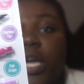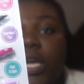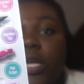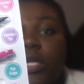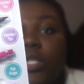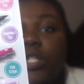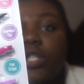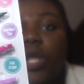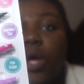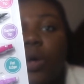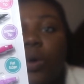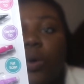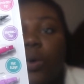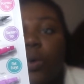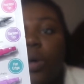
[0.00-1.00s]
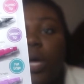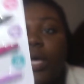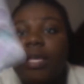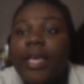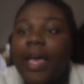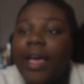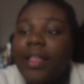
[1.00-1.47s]
So,
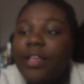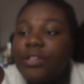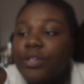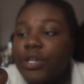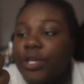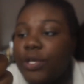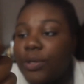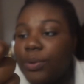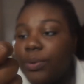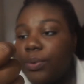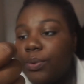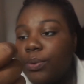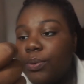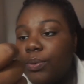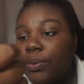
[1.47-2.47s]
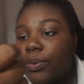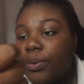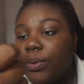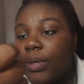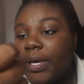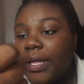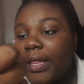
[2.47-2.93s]
yeah, these are cute.
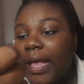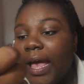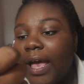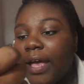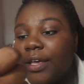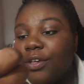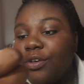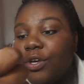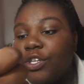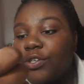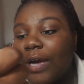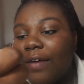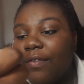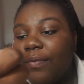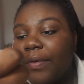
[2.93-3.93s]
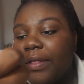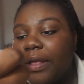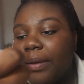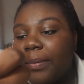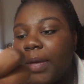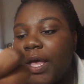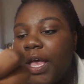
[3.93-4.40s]
Look at that. You could travel with
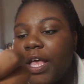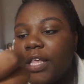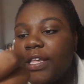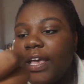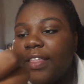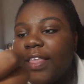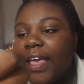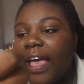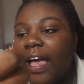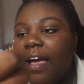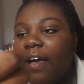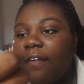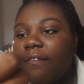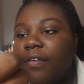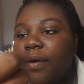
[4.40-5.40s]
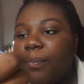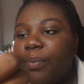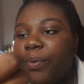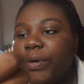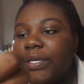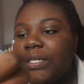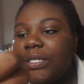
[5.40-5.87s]
them. See, they have
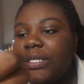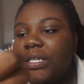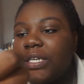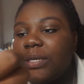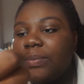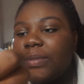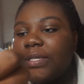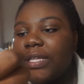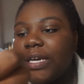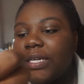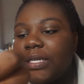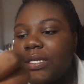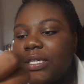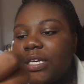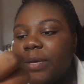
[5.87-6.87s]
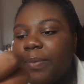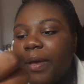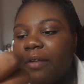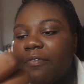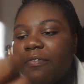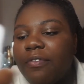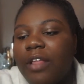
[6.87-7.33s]
pointed tip, slanted tip,
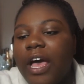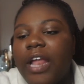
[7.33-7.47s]
and flat